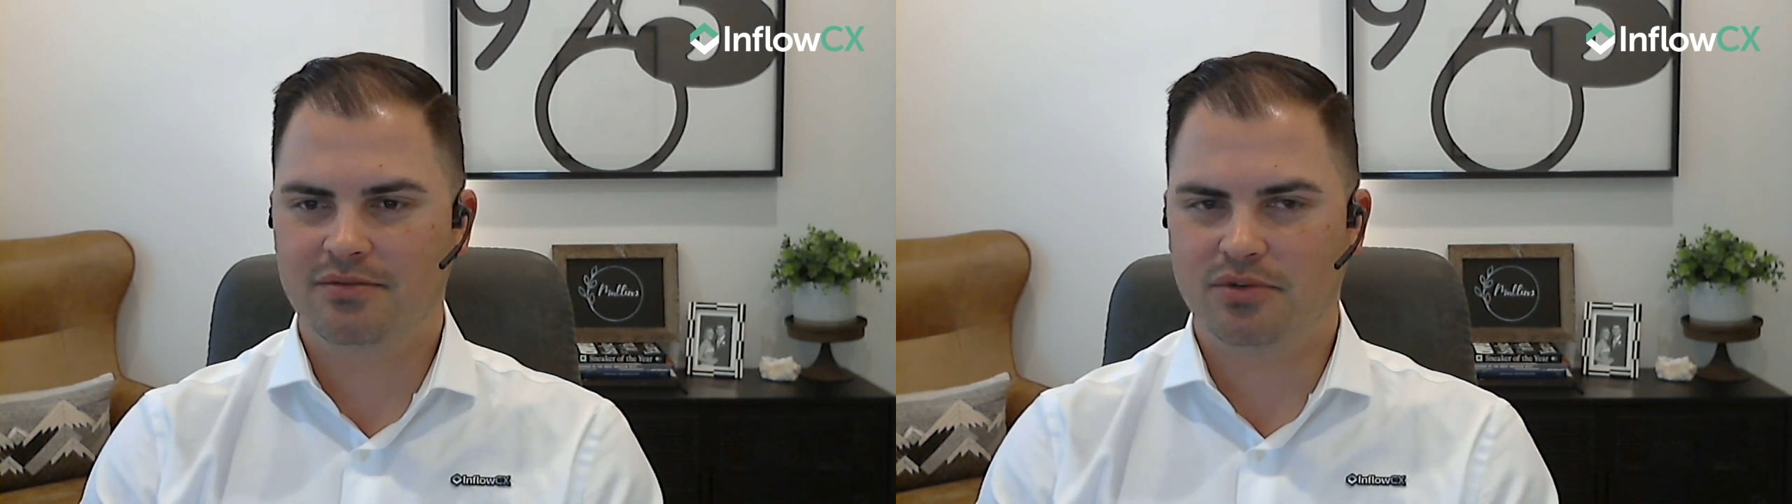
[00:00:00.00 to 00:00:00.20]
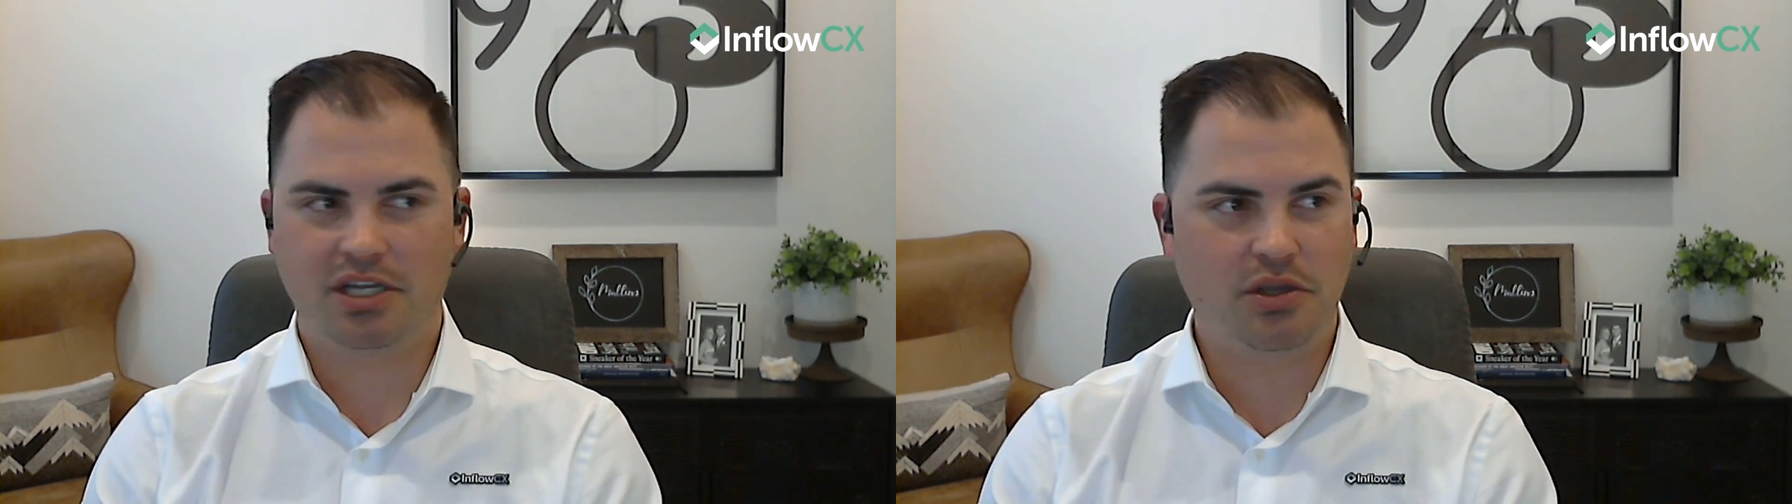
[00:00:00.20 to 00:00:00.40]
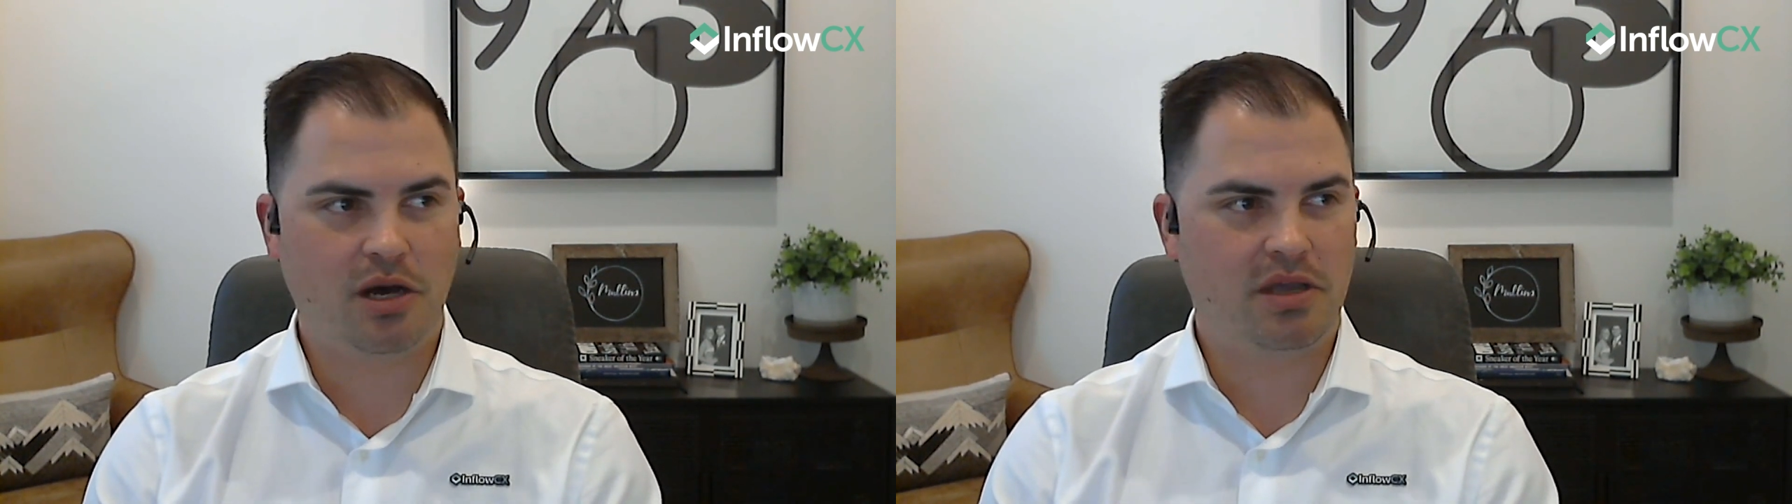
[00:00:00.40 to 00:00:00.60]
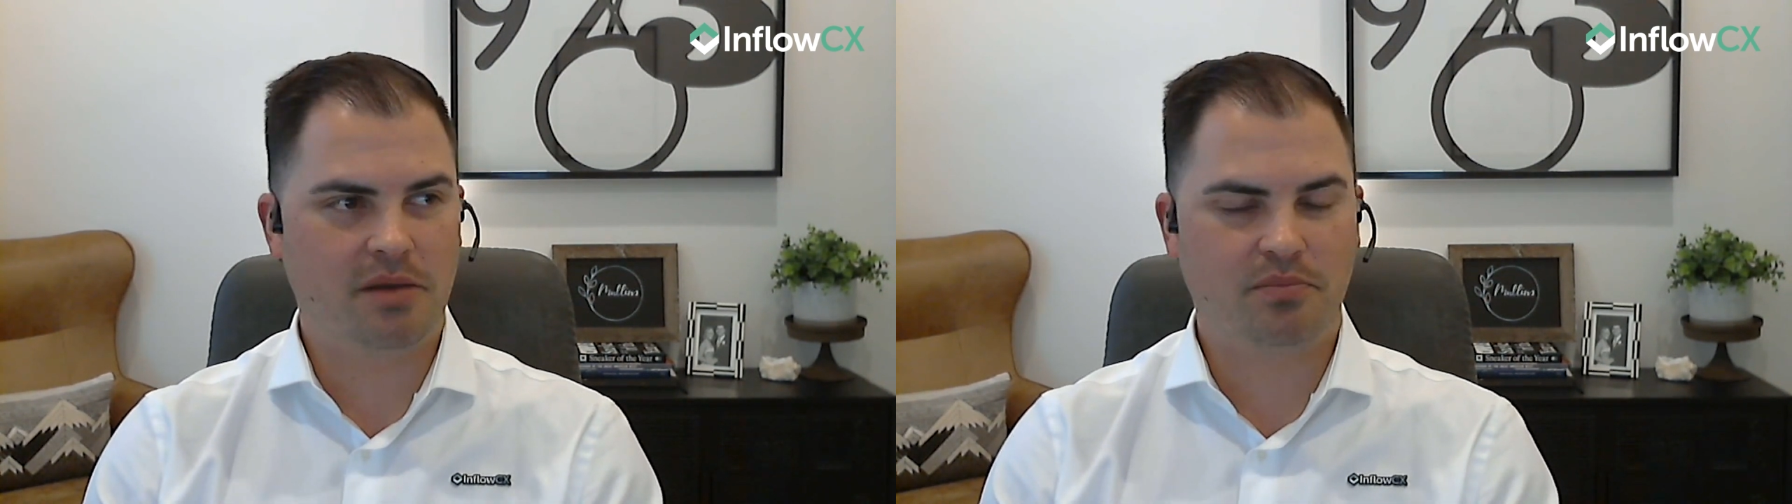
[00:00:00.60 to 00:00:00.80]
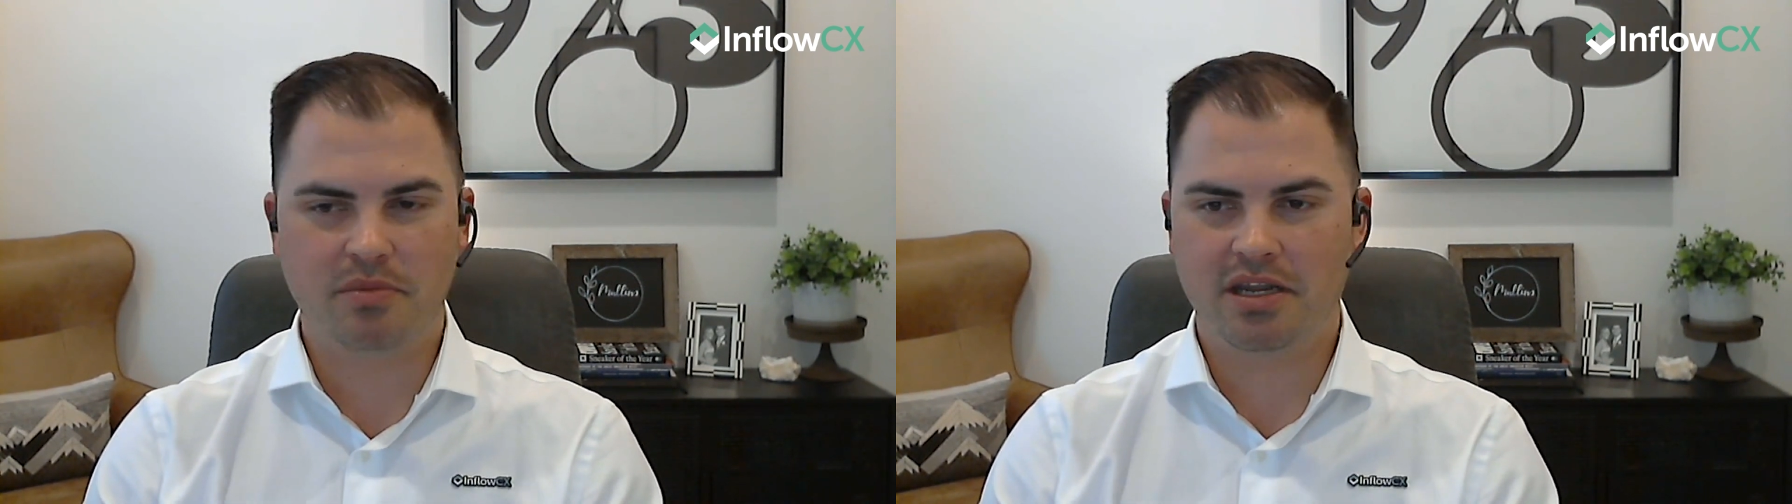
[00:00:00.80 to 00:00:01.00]
Well, can you help me
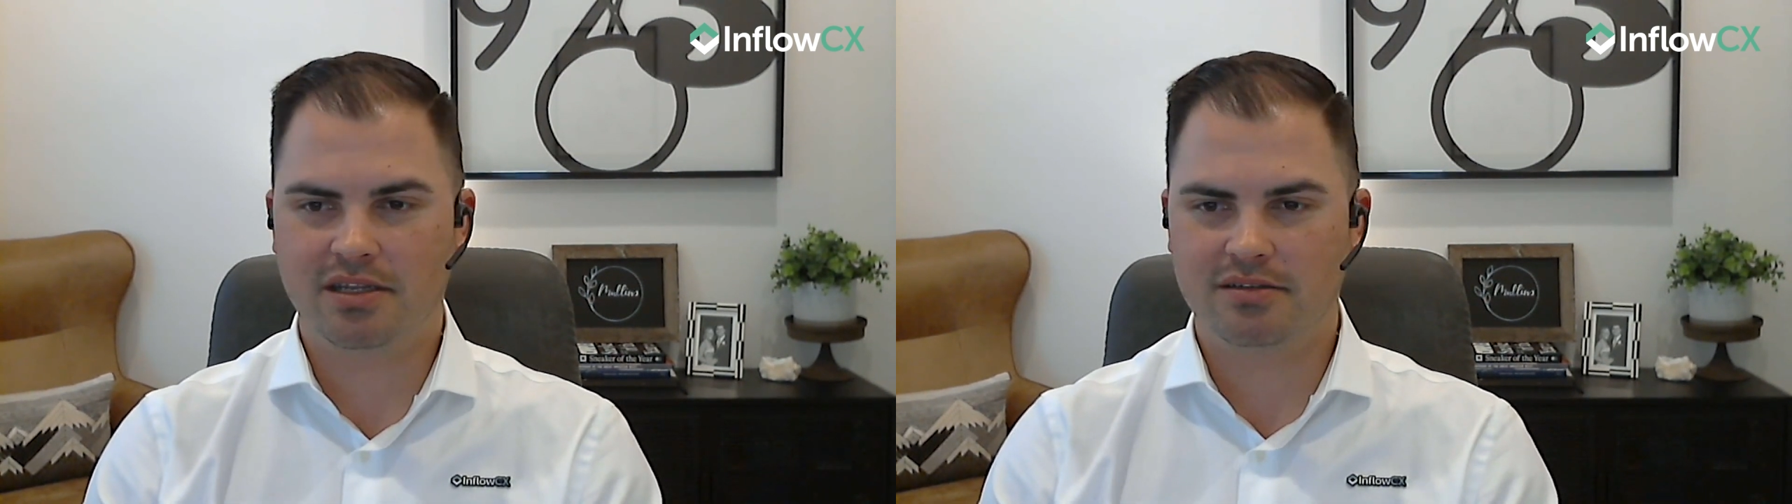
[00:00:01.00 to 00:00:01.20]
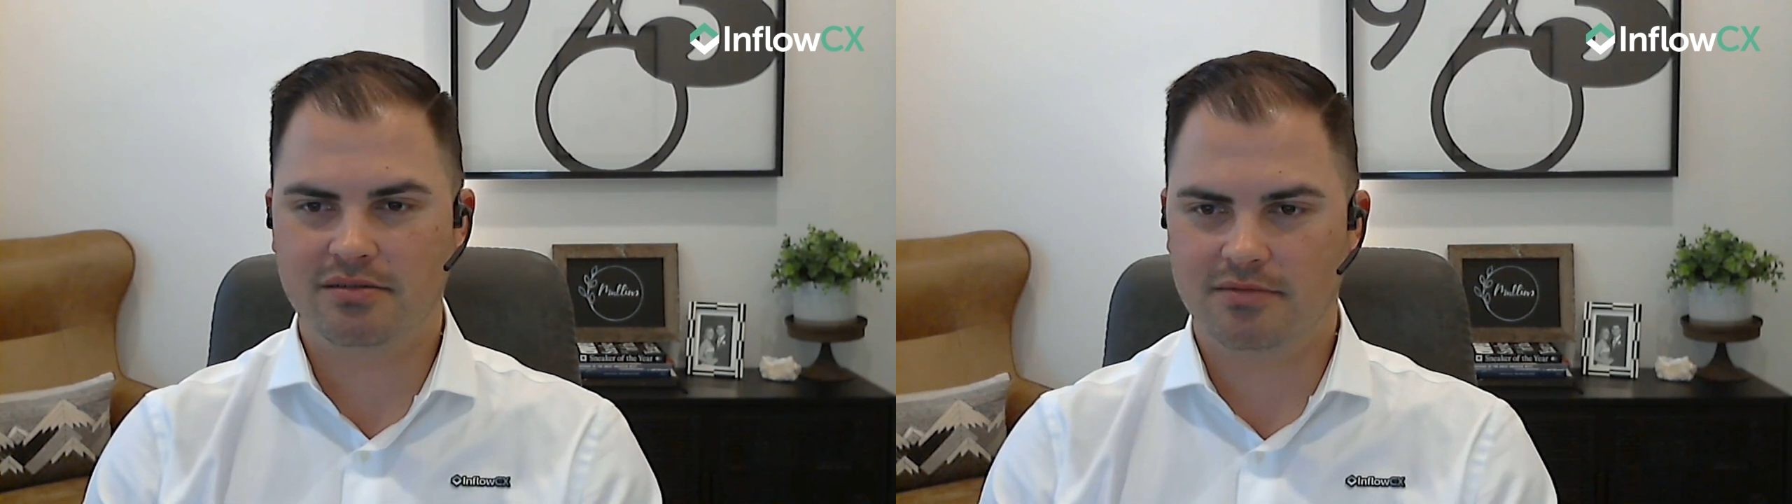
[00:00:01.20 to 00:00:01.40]
implement it?